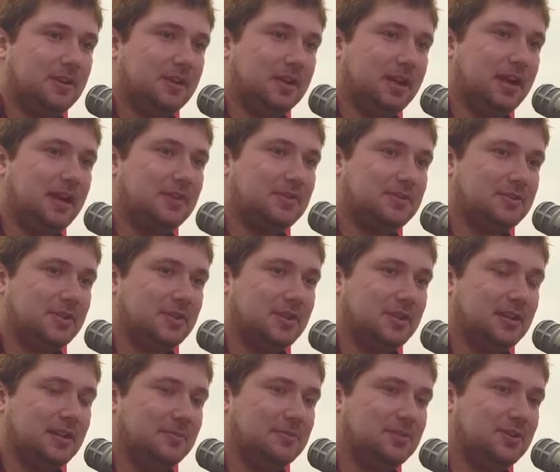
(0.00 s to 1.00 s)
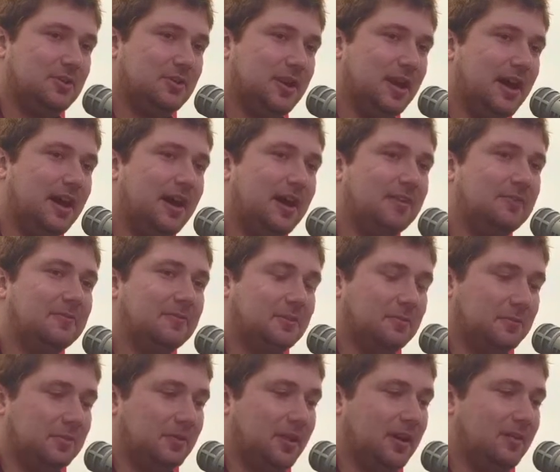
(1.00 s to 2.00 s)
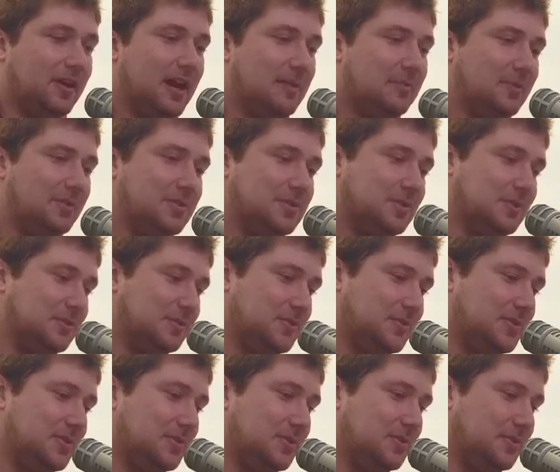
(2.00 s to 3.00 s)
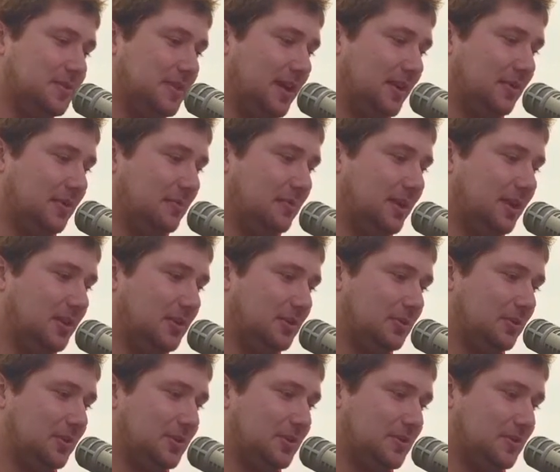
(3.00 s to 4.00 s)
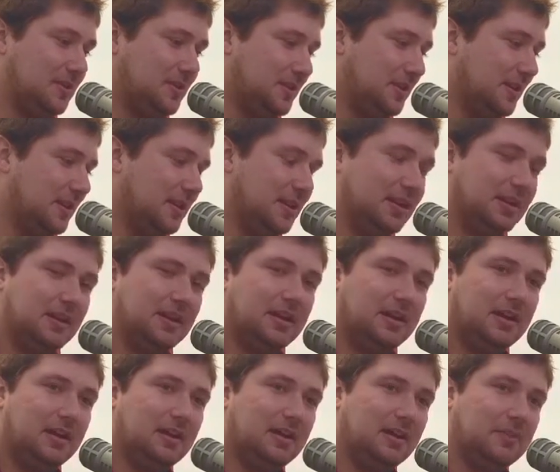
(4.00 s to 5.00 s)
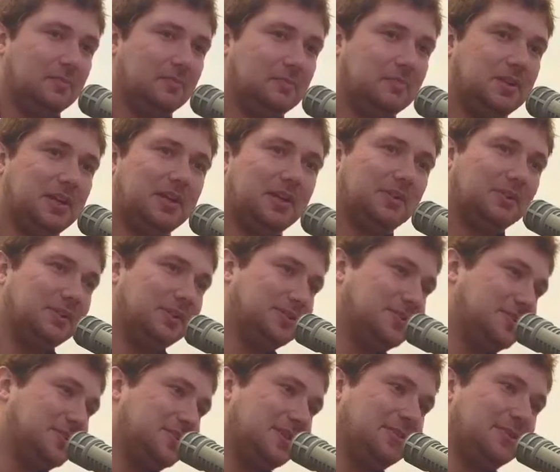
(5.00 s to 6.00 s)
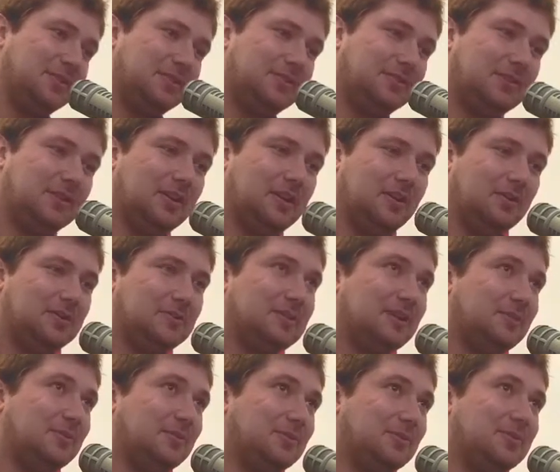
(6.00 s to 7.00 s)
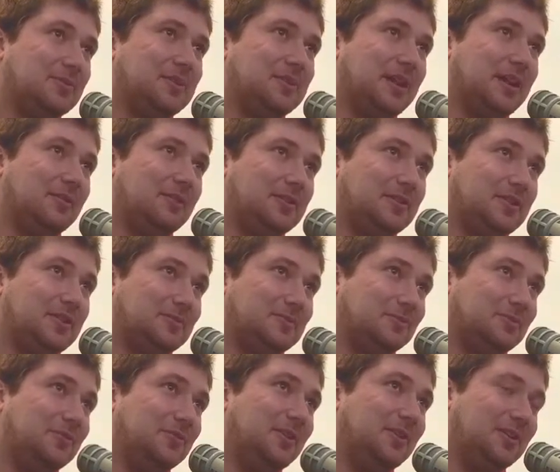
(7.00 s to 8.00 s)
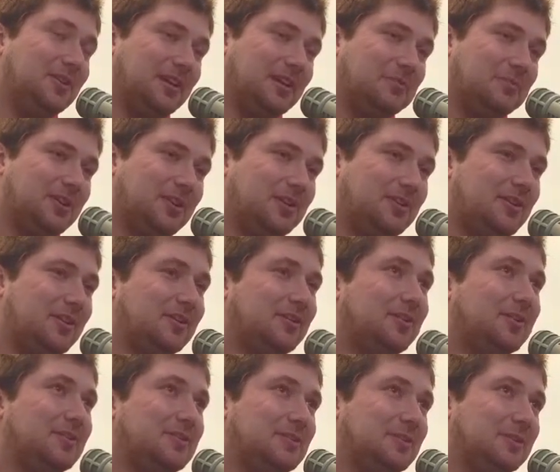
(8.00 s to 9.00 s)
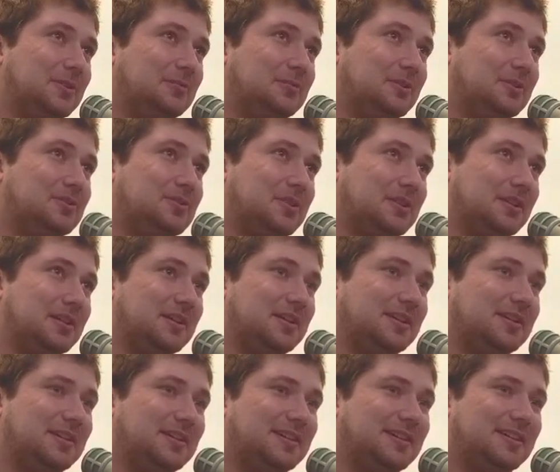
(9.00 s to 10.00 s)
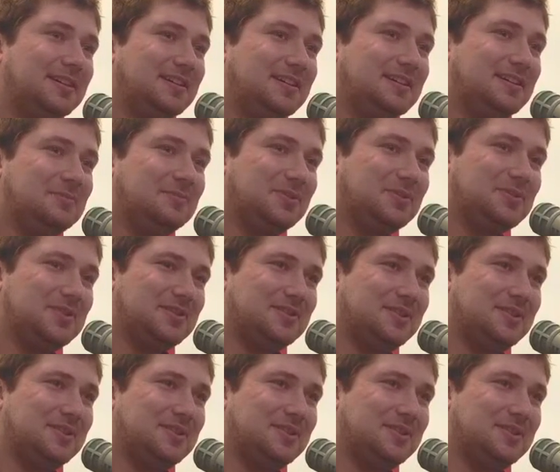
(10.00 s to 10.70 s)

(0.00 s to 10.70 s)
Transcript: young guys. There's a kid named Joey Hyde from Grand Rapids who's down there making noise, and Carrie Lynch is always coming through town. She hasn't moved there yet. I'm trying to talk her into it, but she's